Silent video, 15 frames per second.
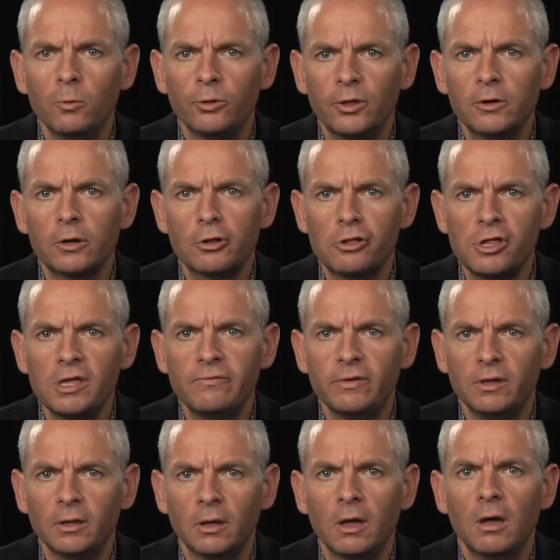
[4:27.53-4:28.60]
without
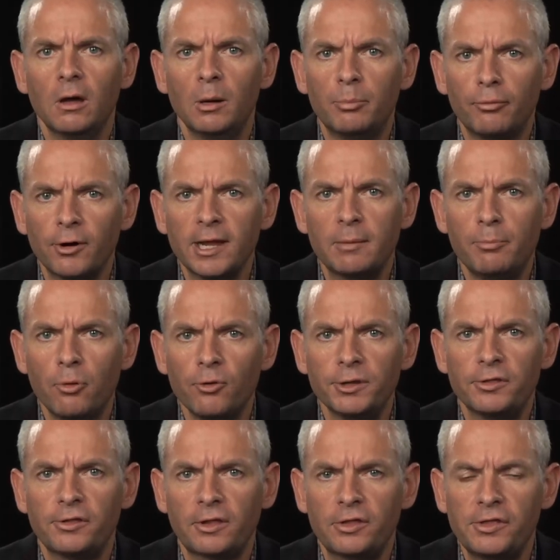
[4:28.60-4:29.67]
achieving a
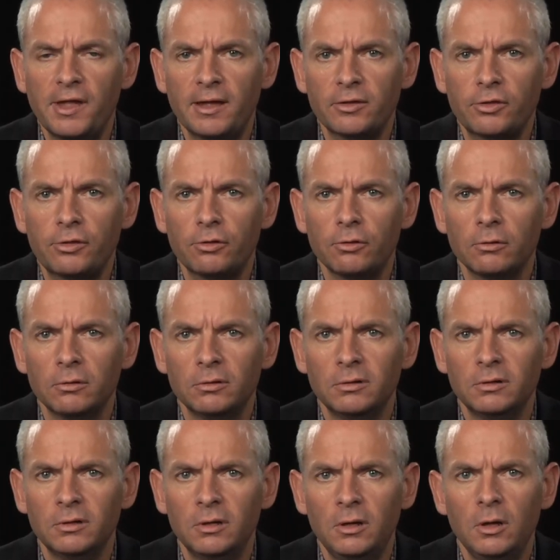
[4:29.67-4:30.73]
breakpoint success,
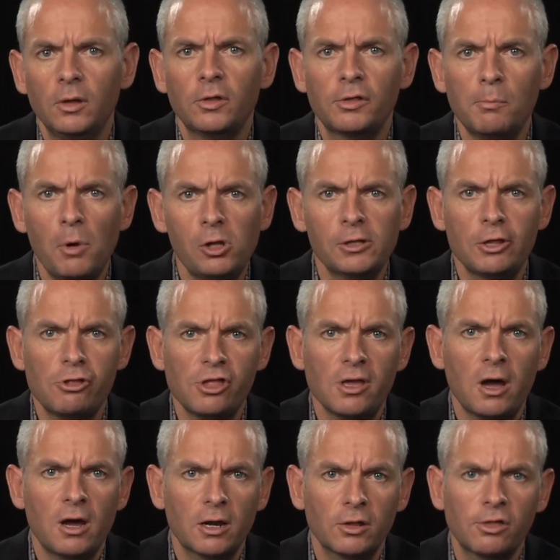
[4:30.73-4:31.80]
Somali
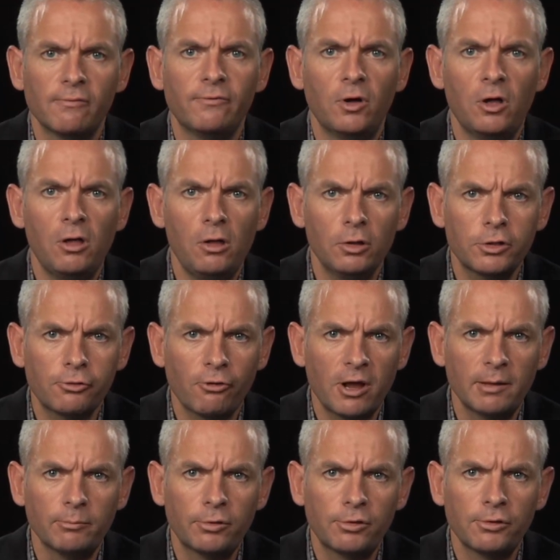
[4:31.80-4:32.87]
jihadists of all
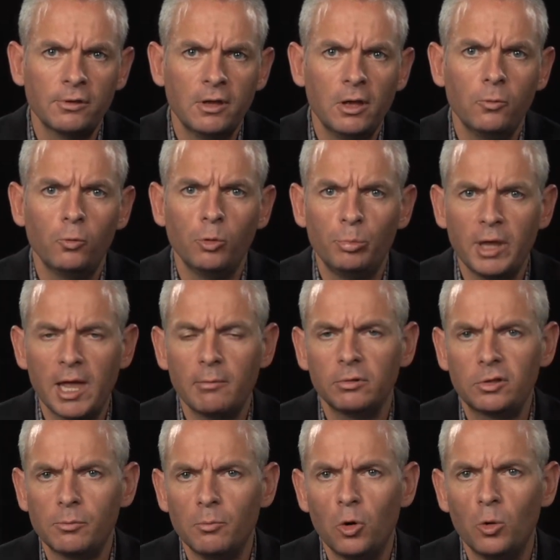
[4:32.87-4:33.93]
stripes will be able
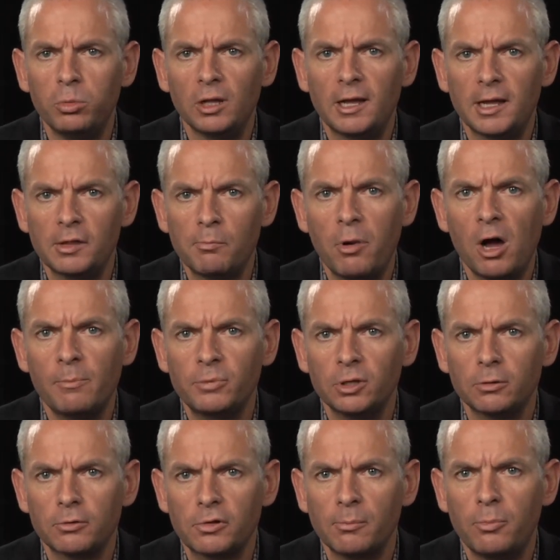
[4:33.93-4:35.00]
to mobilize
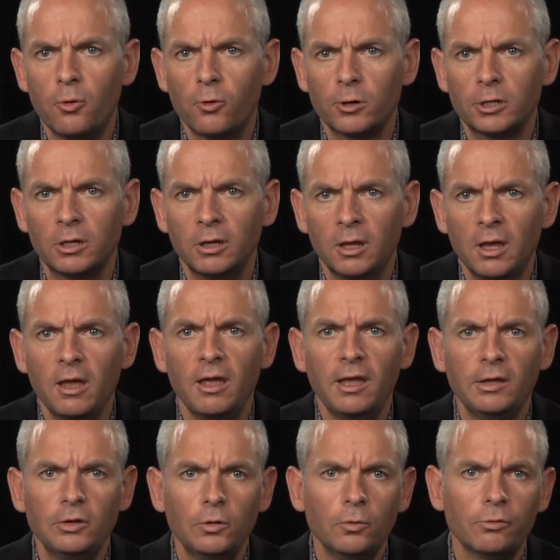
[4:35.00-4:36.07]
popular support
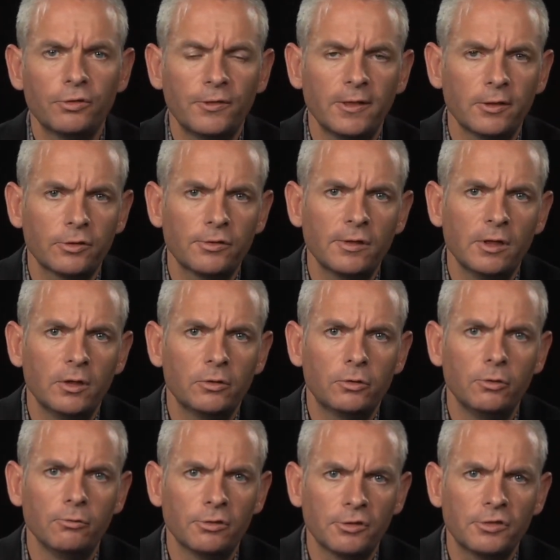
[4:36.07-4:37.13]
and use this
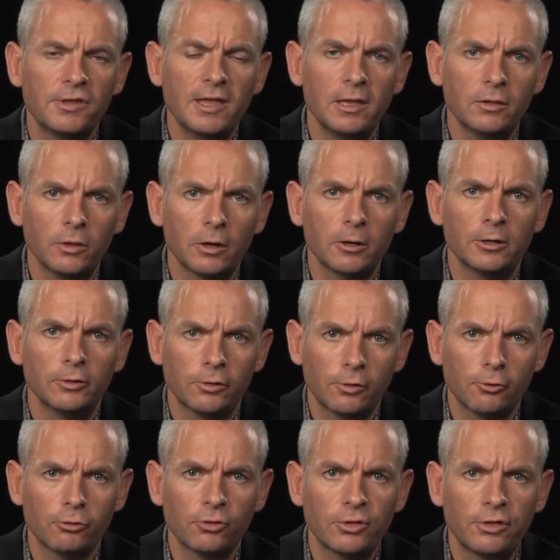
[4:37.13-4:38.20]
to sustain their
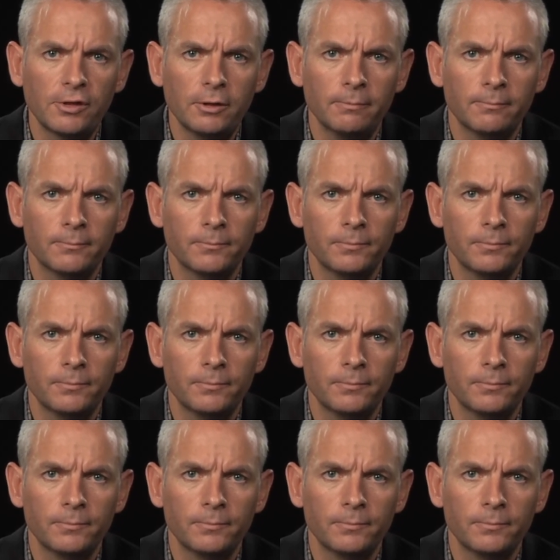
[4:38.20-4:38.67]
insurgency.